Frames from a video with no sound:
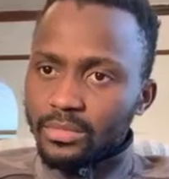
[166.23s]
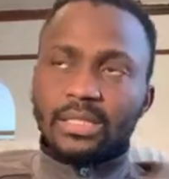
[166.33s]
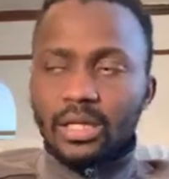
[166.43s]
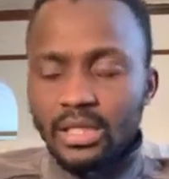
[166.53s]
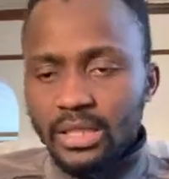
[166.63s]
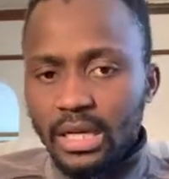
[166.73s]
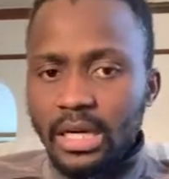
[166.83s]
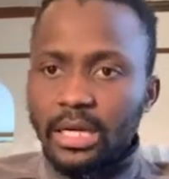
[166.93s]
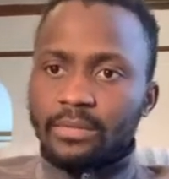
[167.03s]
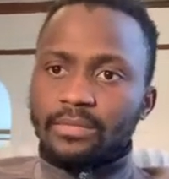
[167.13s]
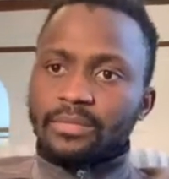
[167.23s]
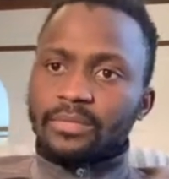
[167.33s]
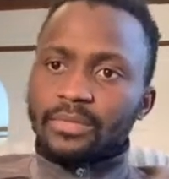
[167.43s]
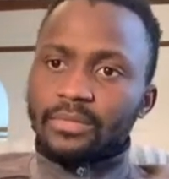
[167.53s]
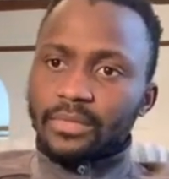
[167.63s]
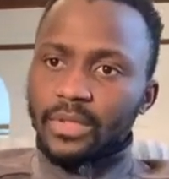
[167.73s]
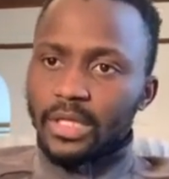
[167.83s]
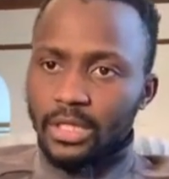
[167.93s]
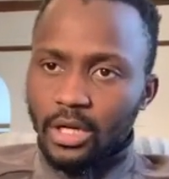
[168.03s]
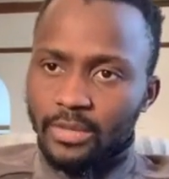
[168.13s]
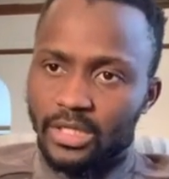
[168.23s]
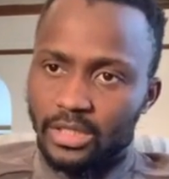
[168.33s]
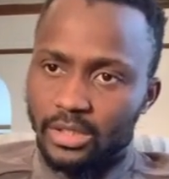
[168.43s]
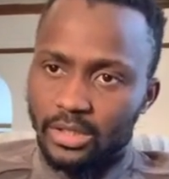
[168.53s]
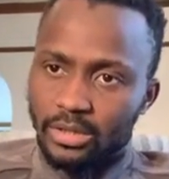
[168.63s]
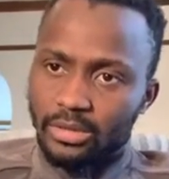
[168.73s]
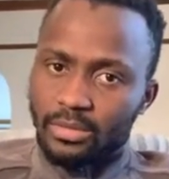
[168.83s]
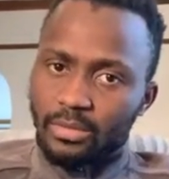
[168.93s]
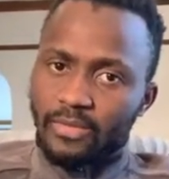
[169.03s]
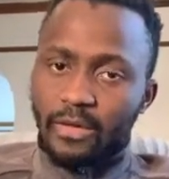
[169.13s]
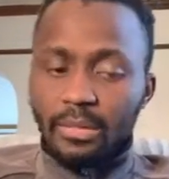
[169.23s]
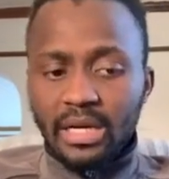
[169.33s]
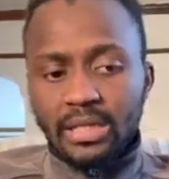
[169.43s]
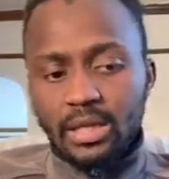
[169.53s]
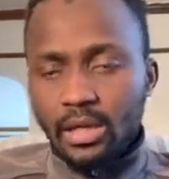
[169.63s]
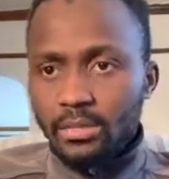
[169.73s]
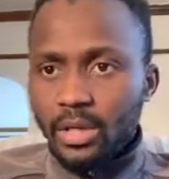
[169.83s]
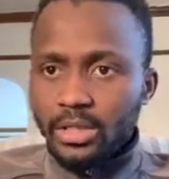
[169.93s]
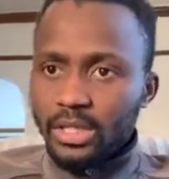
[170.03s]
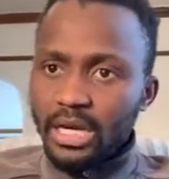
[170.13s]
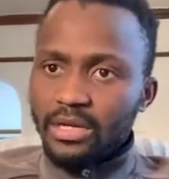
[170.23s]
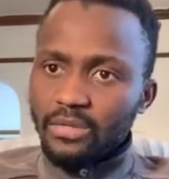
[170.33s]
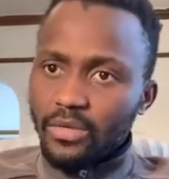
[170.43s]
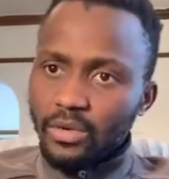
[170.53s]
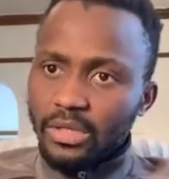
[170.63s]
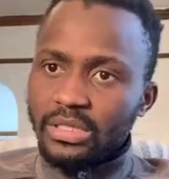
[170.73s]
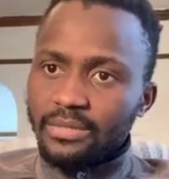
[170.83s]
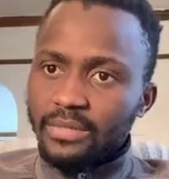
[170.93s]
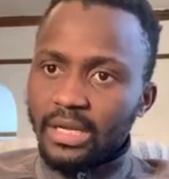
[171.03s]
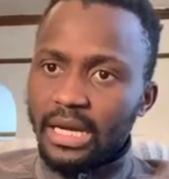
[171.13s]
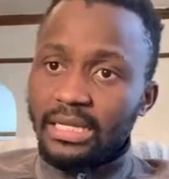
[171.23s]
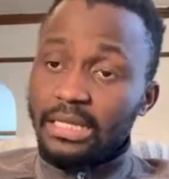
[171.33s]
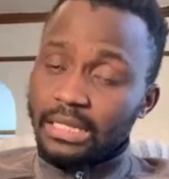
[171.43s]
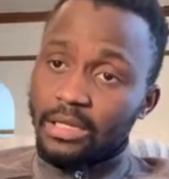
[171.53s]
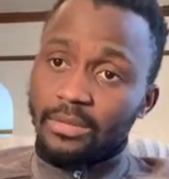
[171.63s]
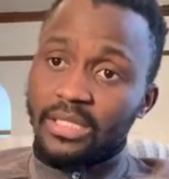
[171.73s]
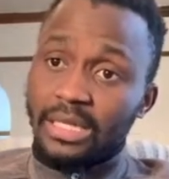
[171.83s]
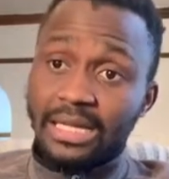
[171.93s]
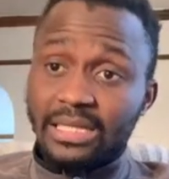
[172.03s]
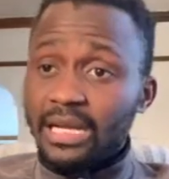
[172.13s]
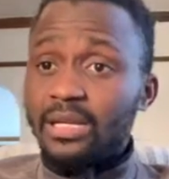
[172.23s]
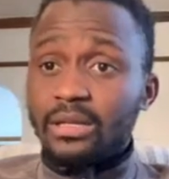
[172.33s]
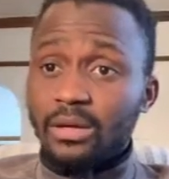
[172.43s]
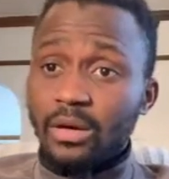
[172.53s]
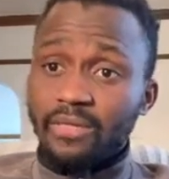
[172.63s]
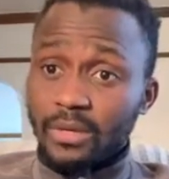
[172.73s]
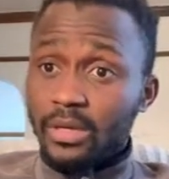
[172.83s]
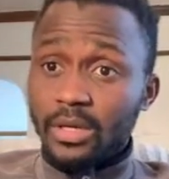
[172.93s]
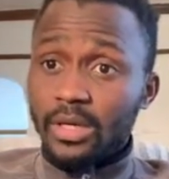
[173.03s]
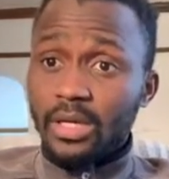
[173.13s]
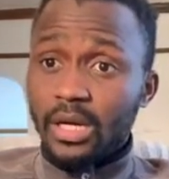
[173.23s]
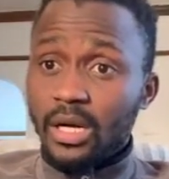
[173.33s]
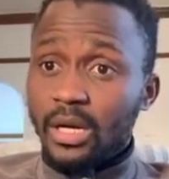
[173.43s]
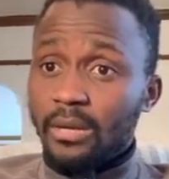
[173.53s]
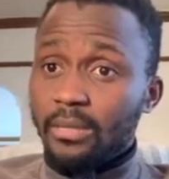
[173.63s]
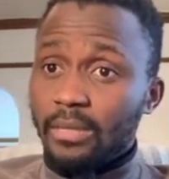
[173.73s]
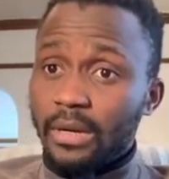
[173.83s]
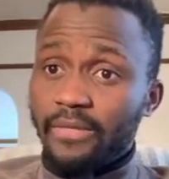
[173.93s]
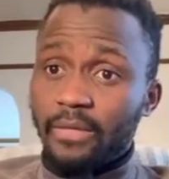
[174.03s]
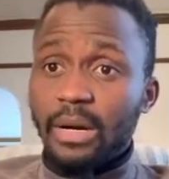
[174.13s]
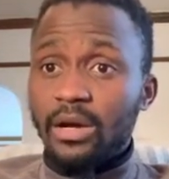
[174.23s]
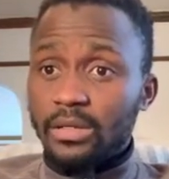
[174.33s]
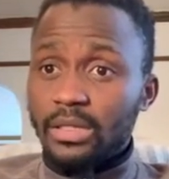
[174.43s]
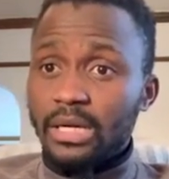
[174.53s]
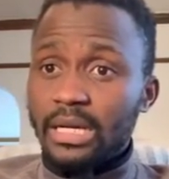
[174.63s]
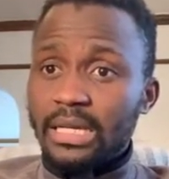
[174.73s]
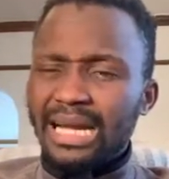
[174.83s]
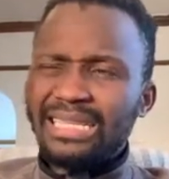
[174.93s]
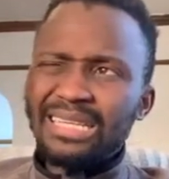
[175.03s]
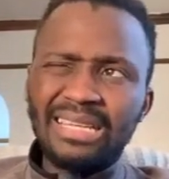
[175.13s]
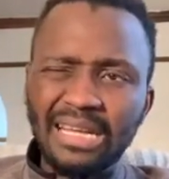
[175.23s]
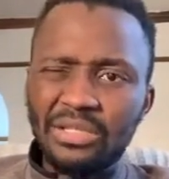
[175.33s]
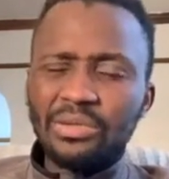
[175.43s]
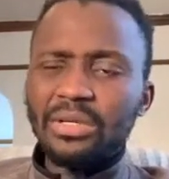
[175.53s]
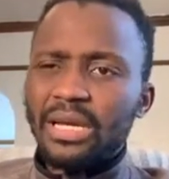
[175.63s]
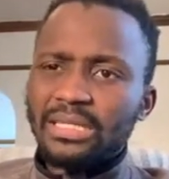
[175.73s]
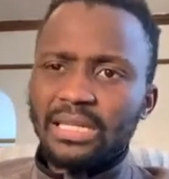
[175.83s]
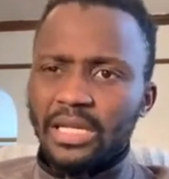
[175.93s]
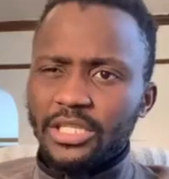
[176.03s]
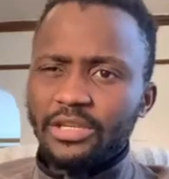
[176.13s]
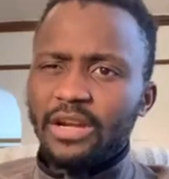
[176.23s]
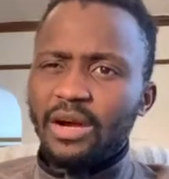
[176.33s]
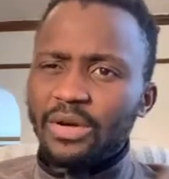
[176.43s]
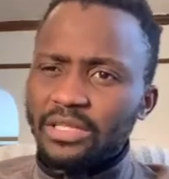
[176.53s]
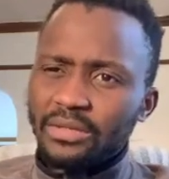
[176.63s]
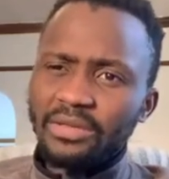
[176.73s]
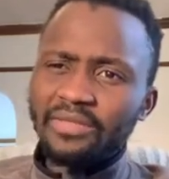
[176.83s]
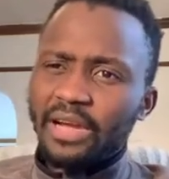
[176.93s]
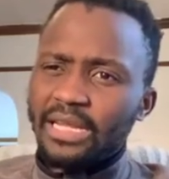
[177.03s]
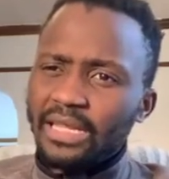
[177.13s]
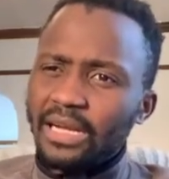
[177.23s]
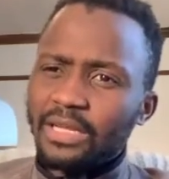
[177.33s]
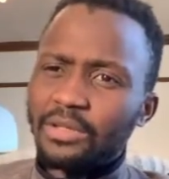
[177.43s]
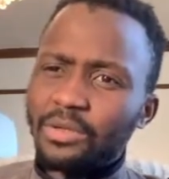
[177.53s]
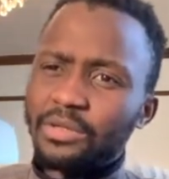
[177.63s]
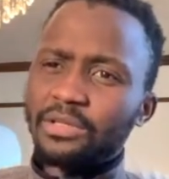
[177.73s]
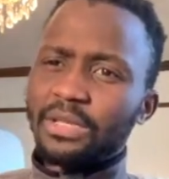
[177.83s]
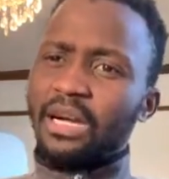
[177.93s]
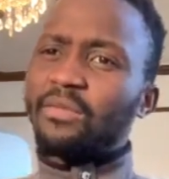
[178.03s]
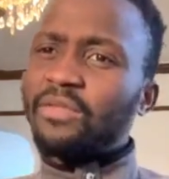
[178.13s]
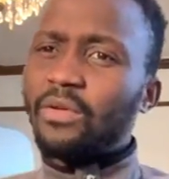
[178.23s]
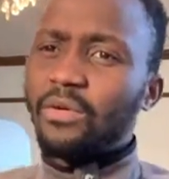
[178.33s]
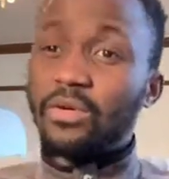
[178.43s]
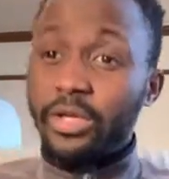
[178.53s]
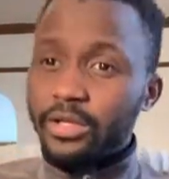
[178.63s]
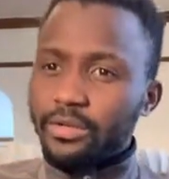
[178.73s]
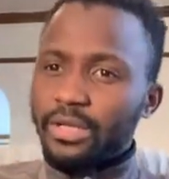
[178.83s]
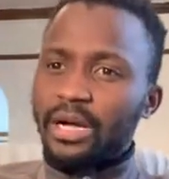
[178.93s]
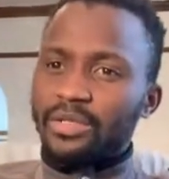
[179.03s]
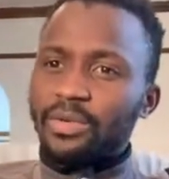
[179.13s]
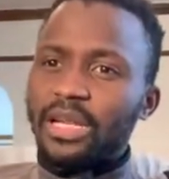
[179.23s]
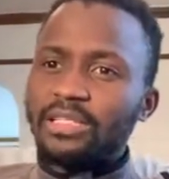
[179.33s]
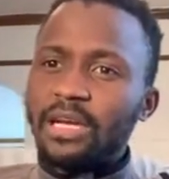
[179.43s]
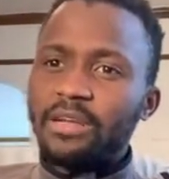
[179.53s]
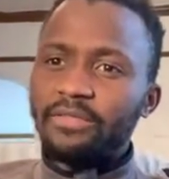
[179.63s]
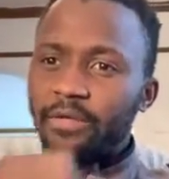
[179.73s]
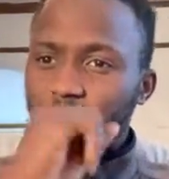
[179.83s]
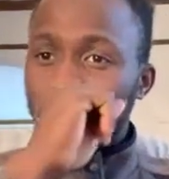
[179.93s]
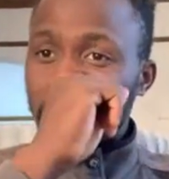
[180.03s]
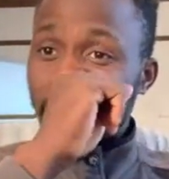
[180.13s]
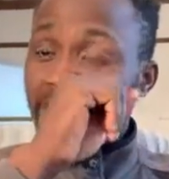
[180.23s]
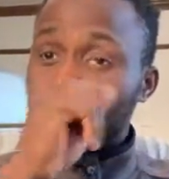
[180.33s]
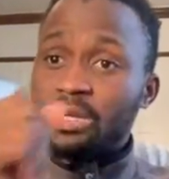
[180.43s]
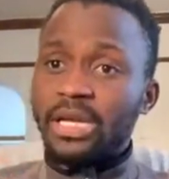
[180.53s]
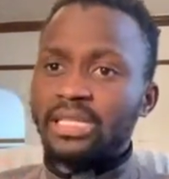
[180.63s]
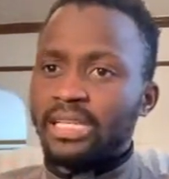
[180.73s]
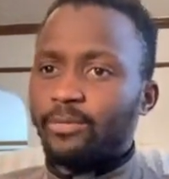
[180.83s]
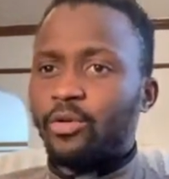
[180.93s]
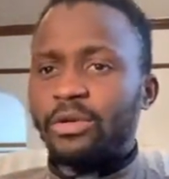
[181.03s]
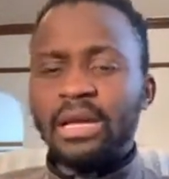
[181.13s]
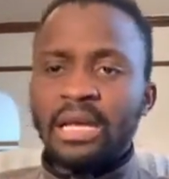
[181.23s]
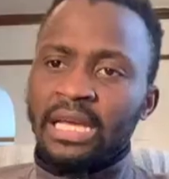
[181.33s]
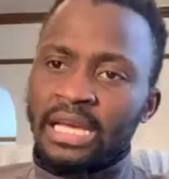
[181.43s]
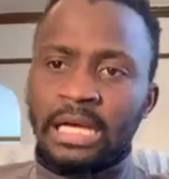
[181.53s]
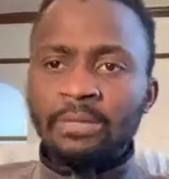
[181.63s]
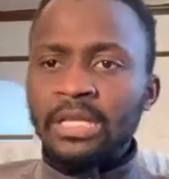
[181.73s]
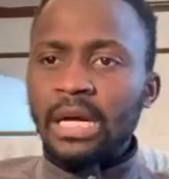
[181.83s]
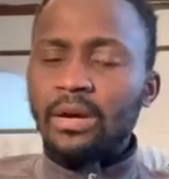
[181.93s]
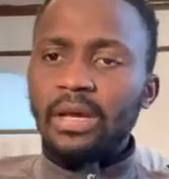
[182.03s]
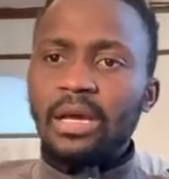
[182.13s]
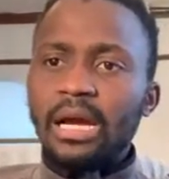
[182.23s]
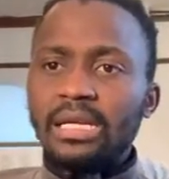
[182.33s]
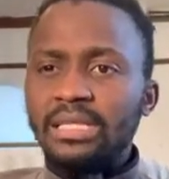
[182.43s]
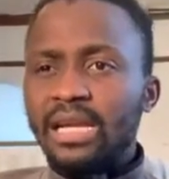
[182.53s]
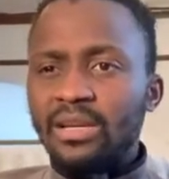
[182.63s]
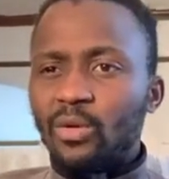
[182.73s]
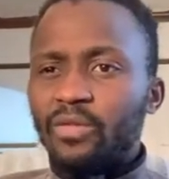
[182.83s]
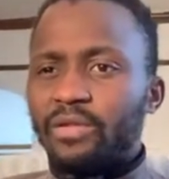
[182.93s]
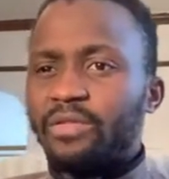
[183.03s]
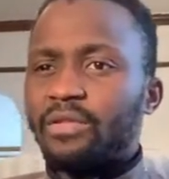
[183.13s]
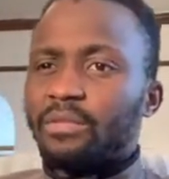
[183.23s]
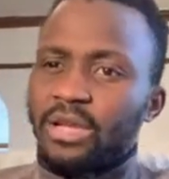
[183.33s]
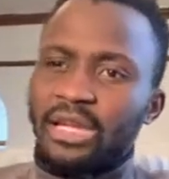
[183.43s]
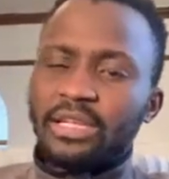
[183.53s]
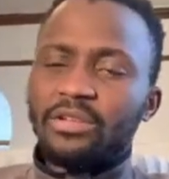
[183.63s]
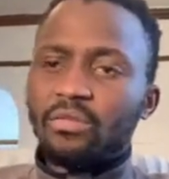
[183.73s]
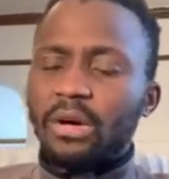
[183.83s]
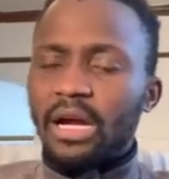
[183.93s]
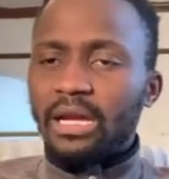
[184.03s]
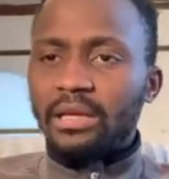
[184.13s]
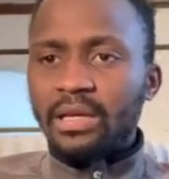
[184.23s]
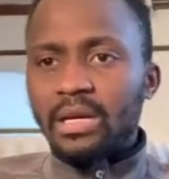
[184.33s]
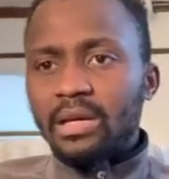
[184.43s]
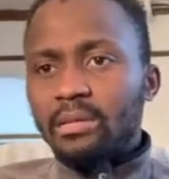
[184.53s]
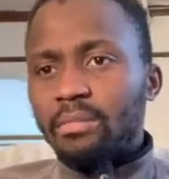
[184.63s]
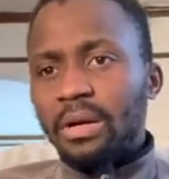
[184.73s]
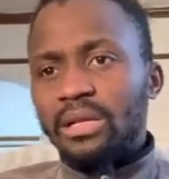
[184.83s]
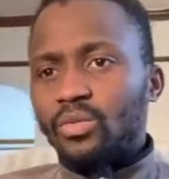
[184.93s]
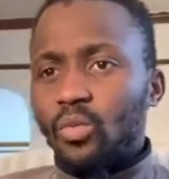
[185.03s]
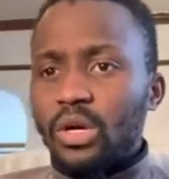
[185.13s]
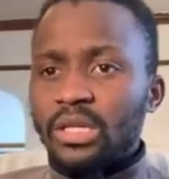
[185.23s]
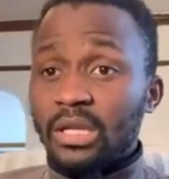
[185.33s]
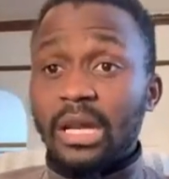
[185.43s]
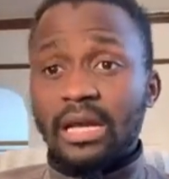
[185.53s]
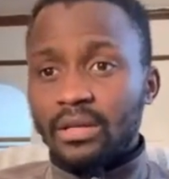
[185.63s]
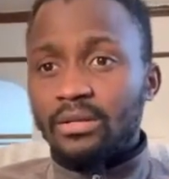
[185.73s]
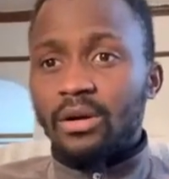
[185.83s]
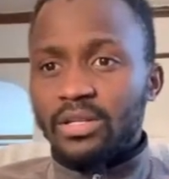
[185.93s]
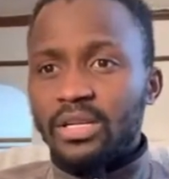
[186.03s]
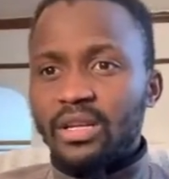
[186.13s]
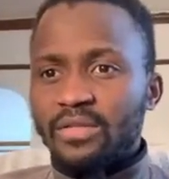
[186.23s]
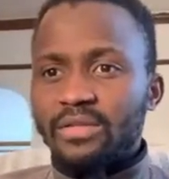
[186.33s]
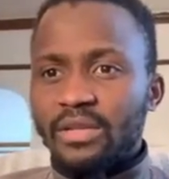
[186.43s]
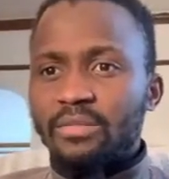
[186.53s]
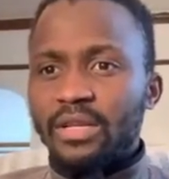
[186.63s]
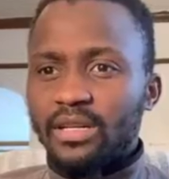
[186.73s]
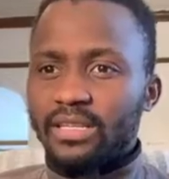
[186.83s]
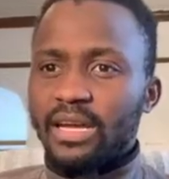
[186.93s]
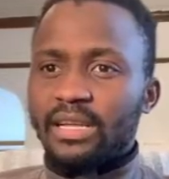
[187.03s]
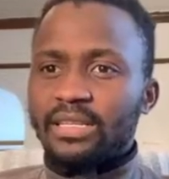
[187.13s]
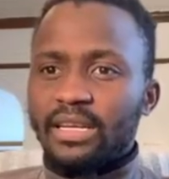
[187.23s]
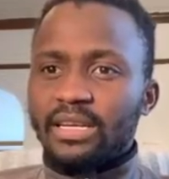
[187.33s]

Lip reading: Studied economics in school for my undergrad, of course. I did economics. I started off here for my undergrad. I did like 2 years in Nigeria. I went to Ife. I think I told you that for OAU. That's where I started from. So I spent 2 years there. But coming down here, I started over from like my part one or like 100 level, something like that.